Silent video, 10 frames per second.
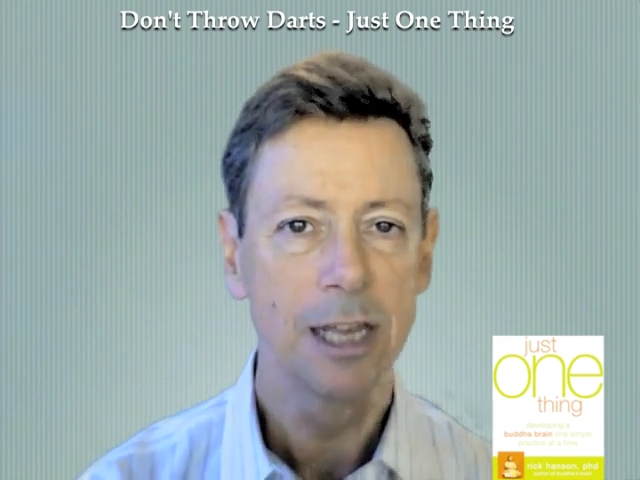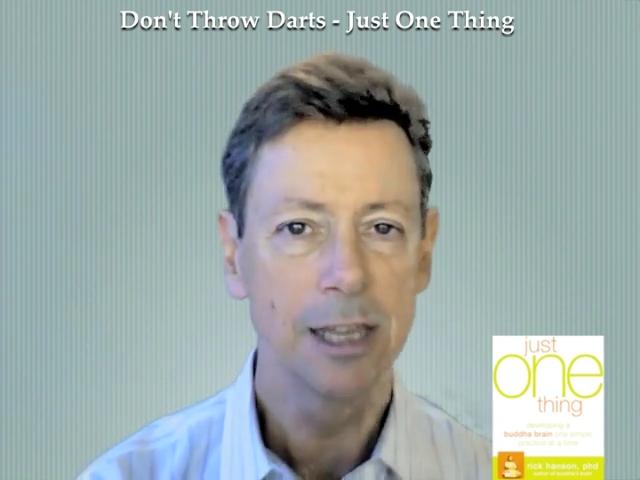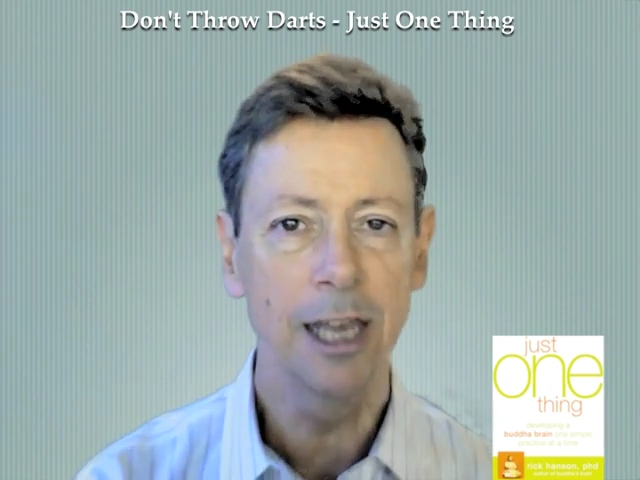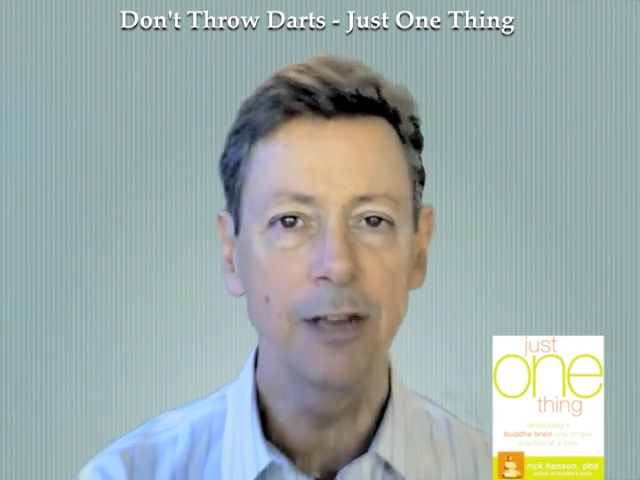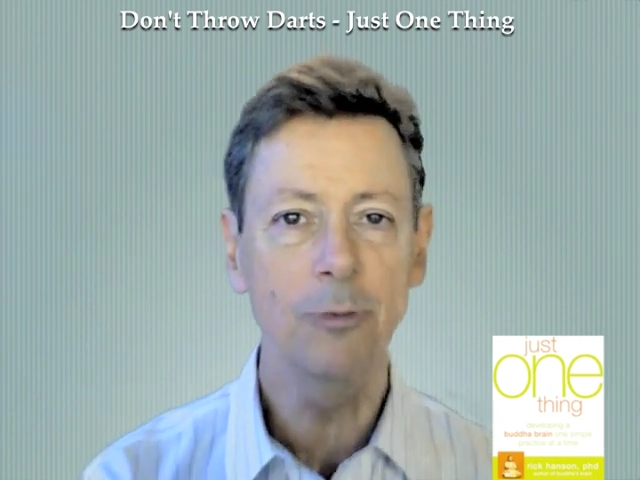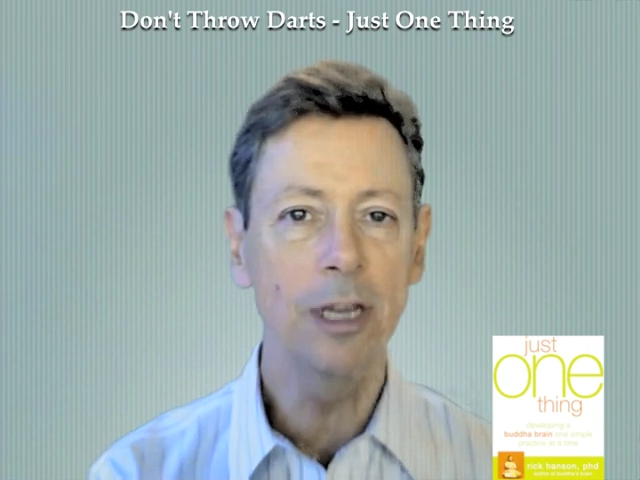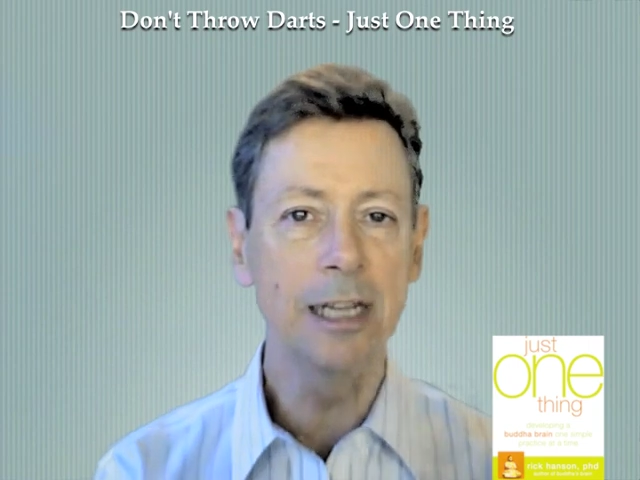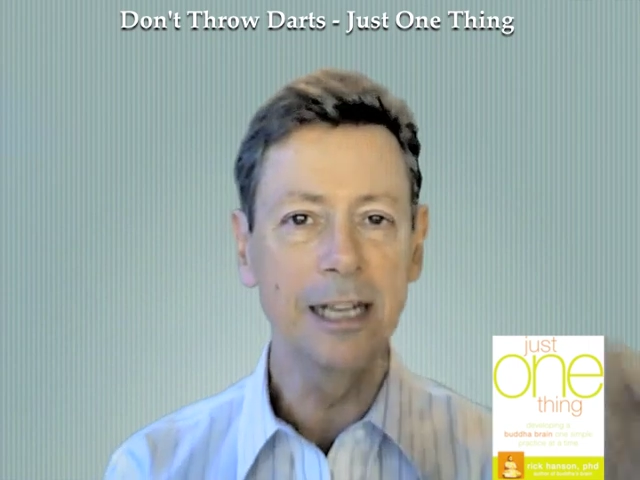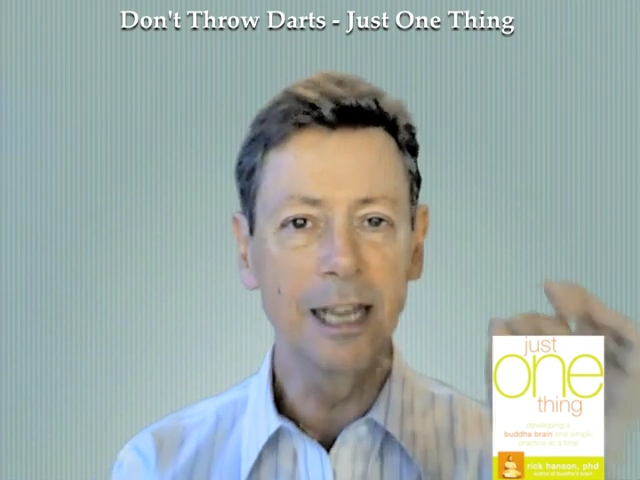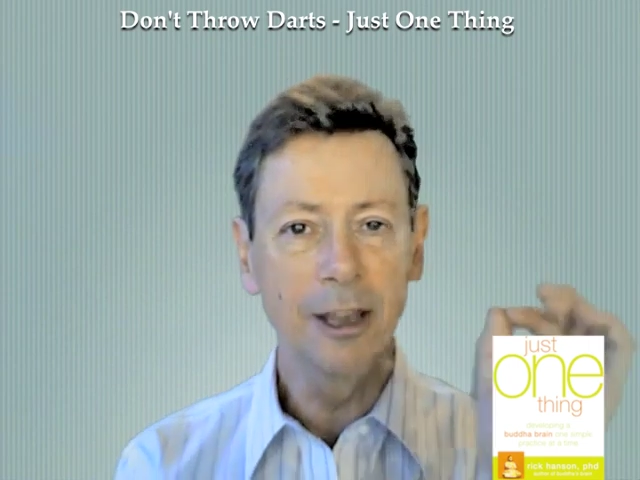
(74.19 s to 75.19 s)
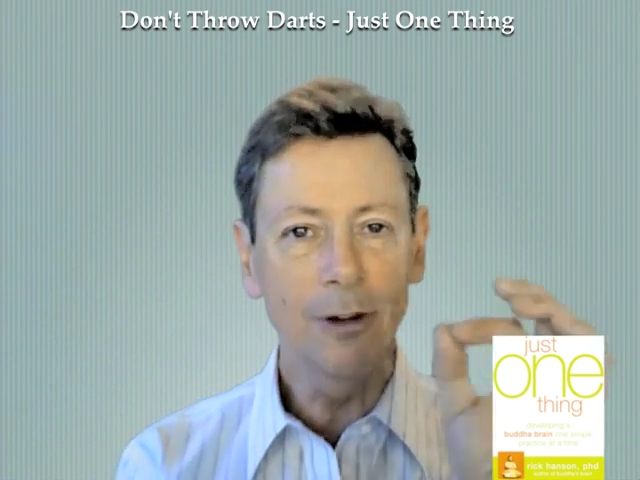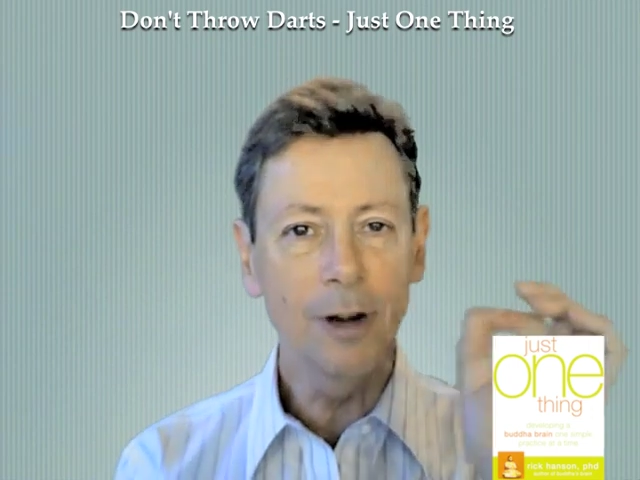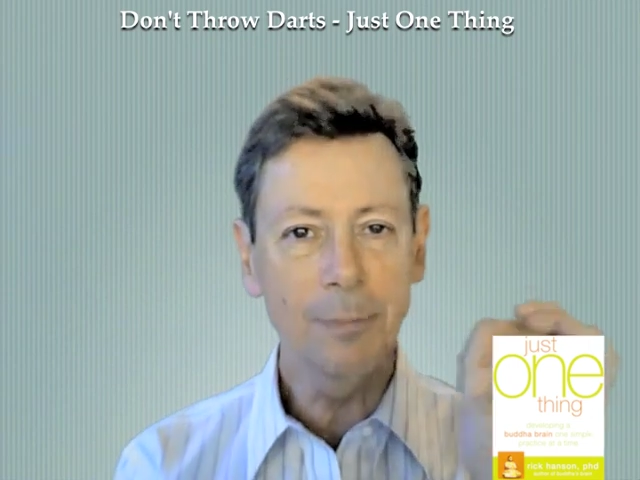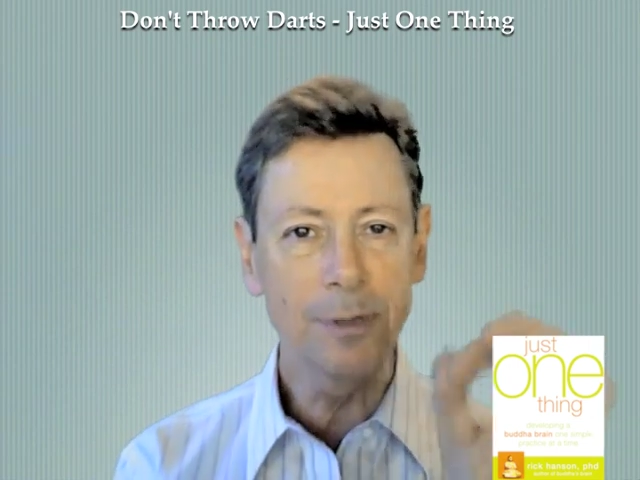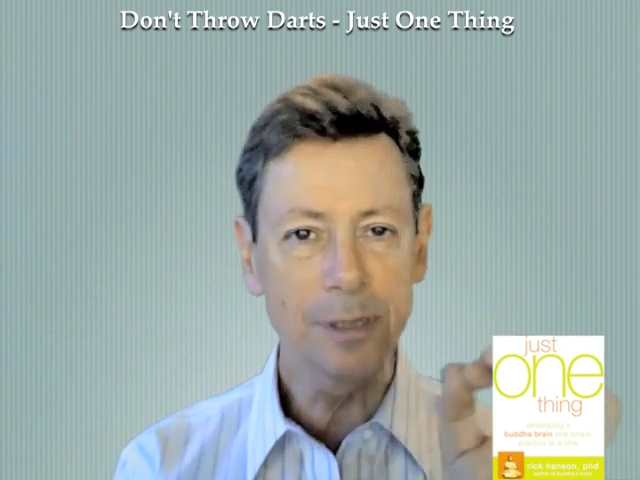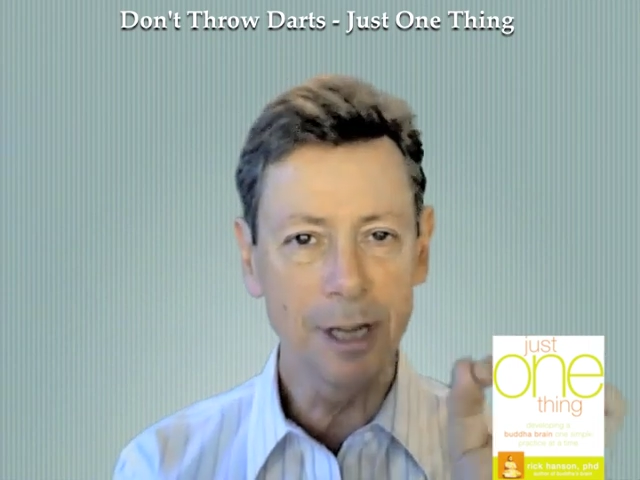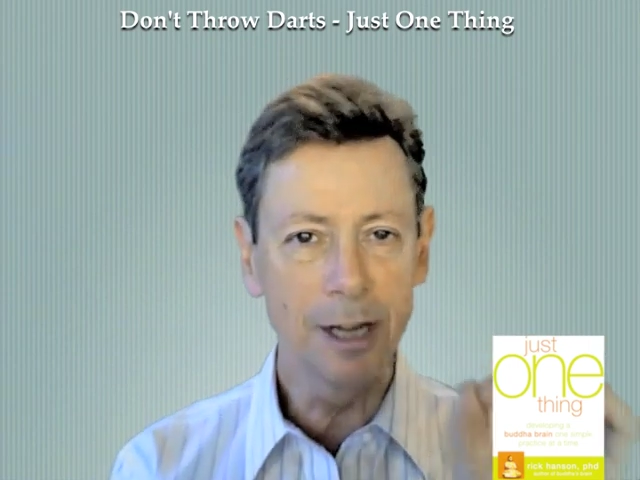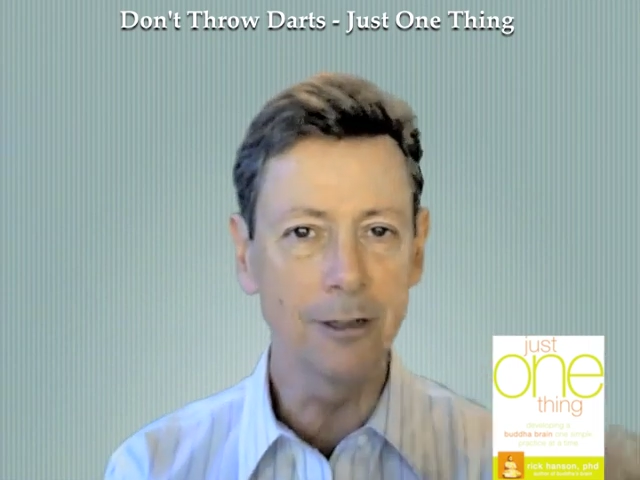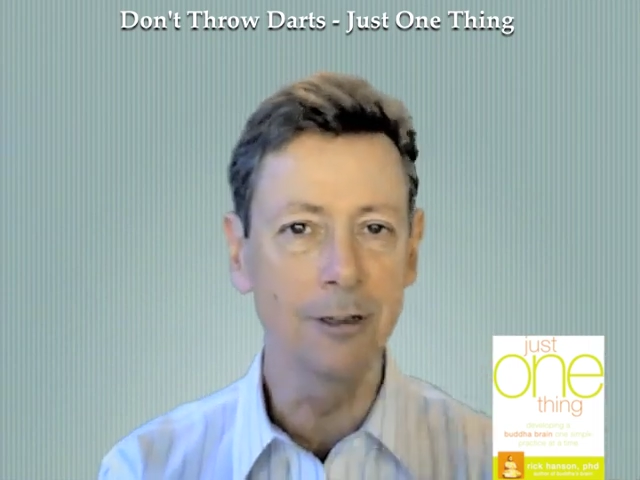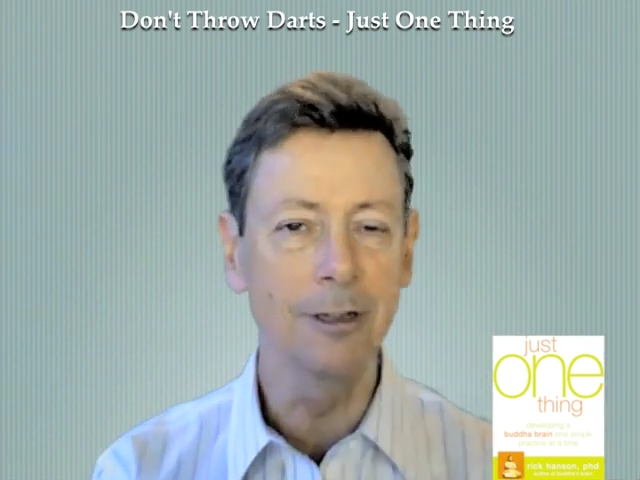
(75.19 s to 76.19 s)
then we can interrupt the
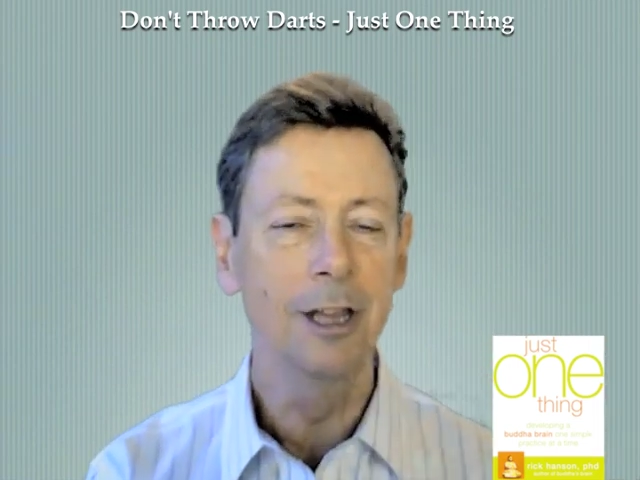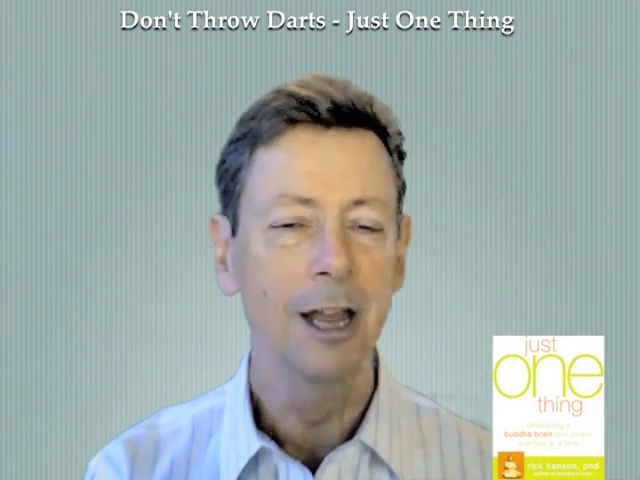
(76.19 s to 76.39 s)
cycle